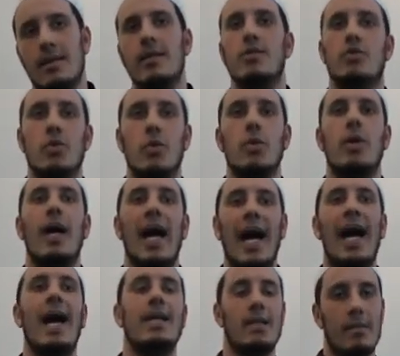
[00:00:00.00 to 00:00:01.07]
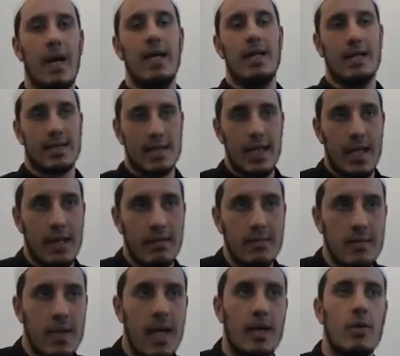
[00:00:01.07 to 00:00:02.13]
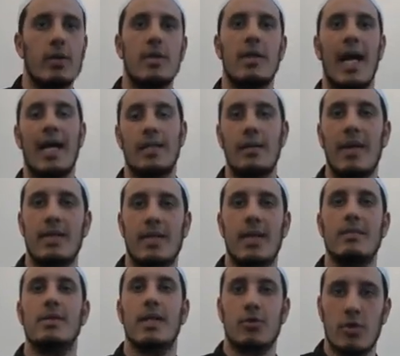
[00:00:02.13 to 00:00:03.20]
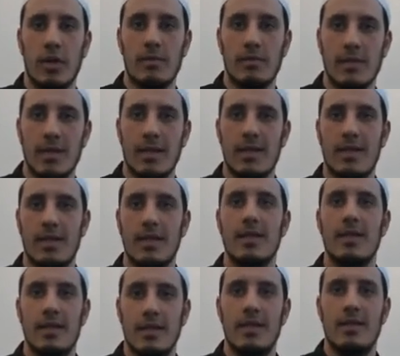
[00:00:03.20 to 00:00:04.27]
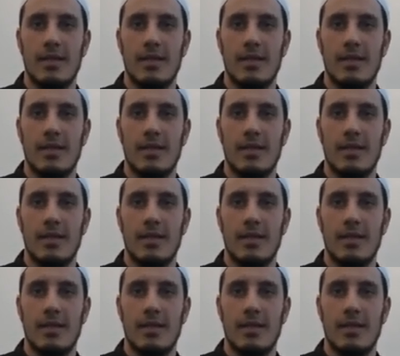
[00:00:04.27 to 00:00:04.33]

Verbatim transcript: he saw Adam alayhi salam. And what did Adam alayhi salam say to him? Welcome